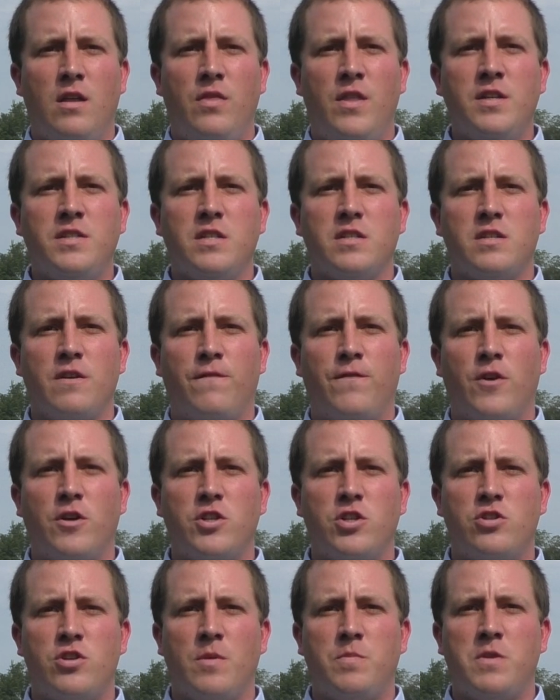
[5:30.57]
This is the
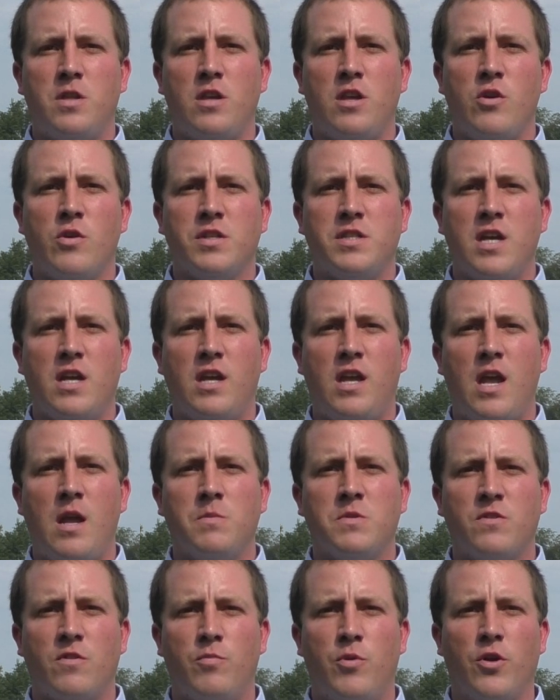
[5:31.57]
first trip to the USA
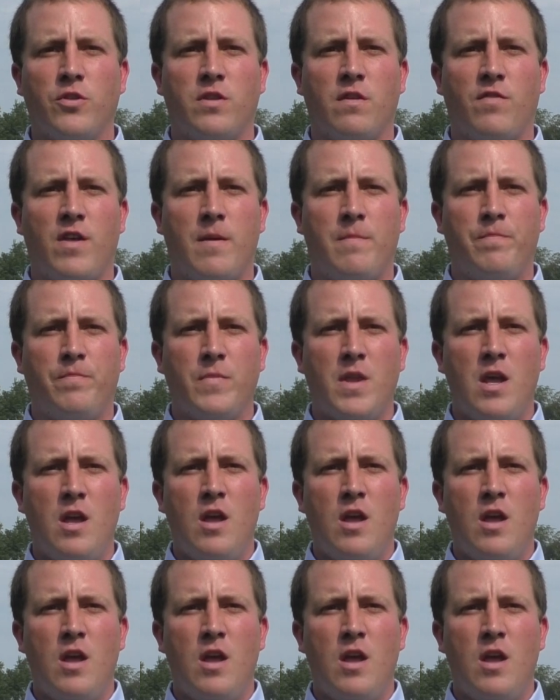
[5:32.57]
Games for both of them.